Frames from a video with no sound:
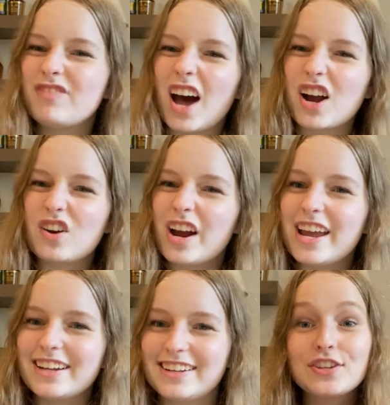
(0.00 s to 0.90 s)
not
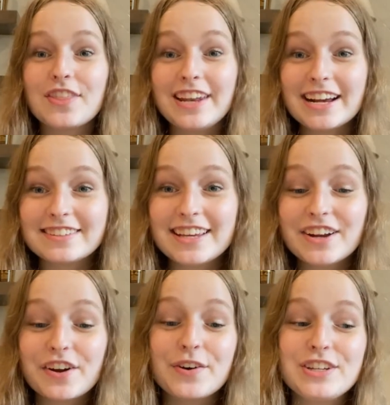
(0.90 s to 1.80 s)
great. So the next thing
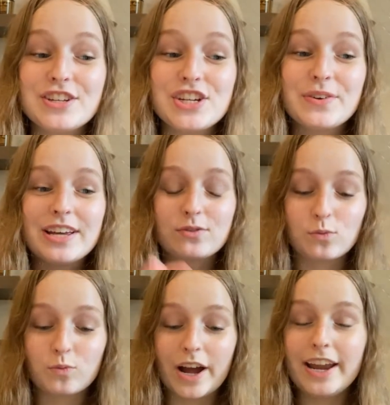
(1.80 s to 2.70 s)
you're going to do is
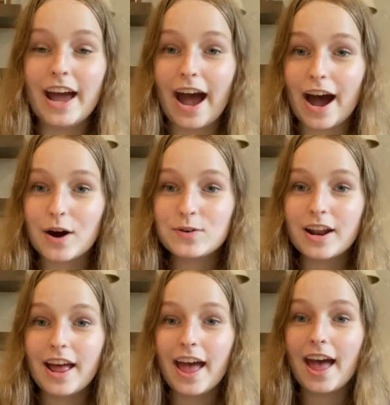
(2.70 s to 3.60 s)
write
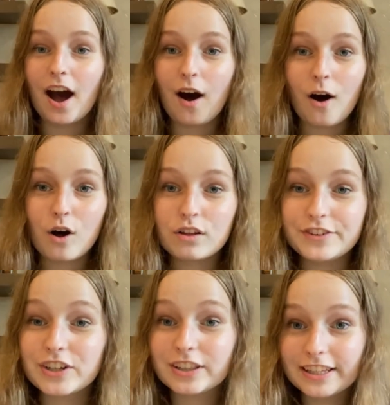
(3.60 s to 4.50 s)
out all
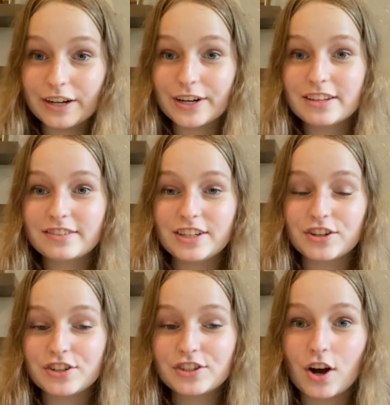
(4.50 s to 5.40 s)
of your lyrics to
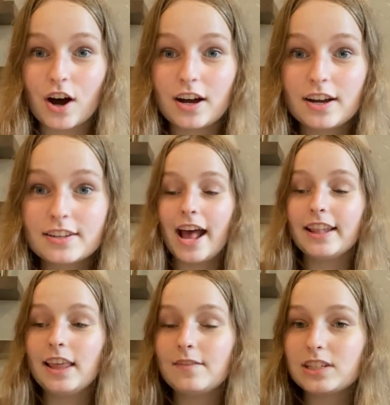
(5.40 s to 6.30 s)
your song
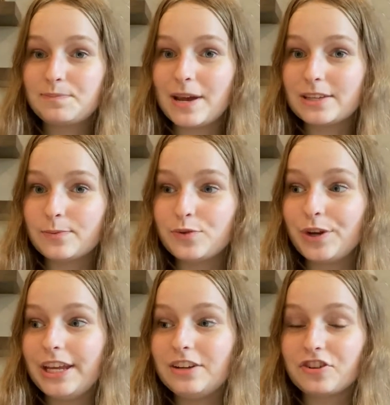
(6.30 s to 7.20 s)
and leave a space
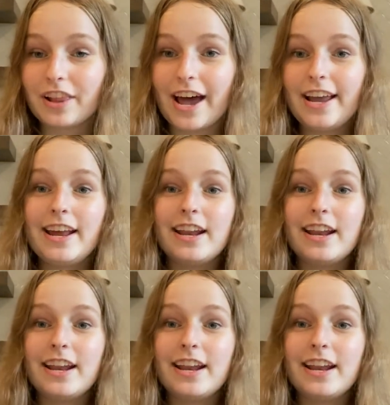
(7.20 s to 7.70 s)
between each line.